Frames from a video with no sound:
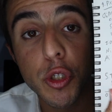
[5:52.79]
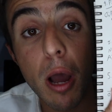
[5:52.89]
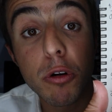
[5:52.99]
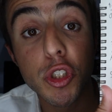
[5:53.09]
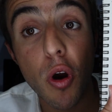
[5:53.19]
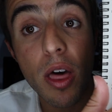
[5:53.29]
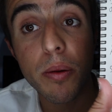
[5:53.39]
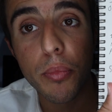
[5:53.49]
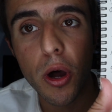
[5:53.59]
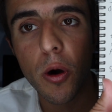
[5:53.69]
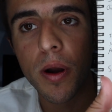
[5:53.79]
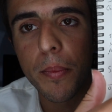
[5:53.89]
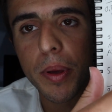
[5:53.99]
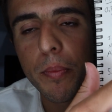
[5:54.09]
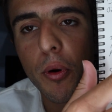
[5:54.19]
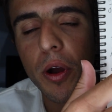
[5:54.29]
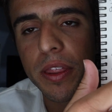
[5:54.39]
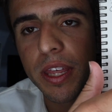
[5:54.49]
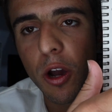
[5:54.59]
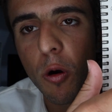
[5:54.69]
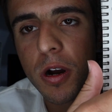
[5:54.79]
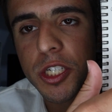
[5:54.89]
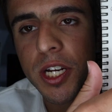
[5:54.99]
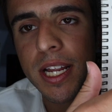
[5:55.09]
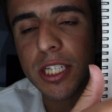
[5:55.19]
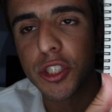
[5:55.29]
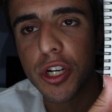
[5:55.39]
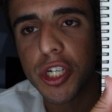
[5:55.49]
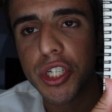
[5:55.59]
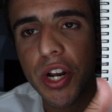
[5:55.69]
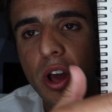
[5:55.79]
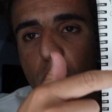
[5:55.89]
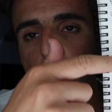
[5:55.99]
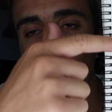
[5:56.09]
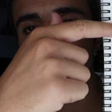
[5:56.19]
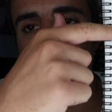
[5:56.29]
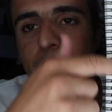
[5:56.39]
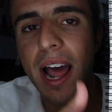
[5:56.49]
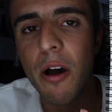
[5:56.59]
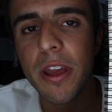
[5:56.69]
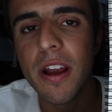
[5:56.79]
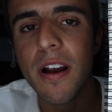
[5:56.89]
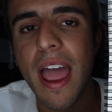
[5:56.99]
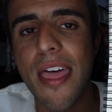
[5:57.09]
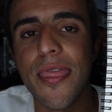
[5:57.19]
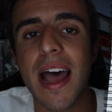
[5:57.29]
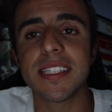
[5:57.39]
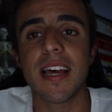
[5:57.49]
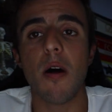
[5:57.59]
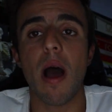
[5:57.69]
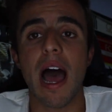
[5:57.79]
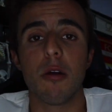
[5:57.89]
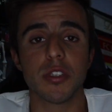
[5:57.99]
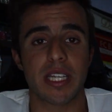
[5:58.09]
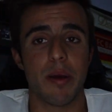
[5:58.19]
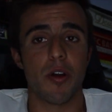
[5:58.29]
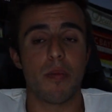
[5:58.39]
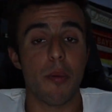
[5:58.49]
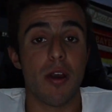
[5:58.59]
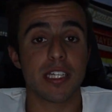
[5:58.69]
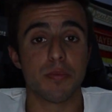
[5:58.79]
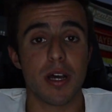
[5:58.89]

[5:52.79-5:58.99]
So I would draw the bone, pinpoint the origin, insertion, write it out here, and that's how I was able to memorize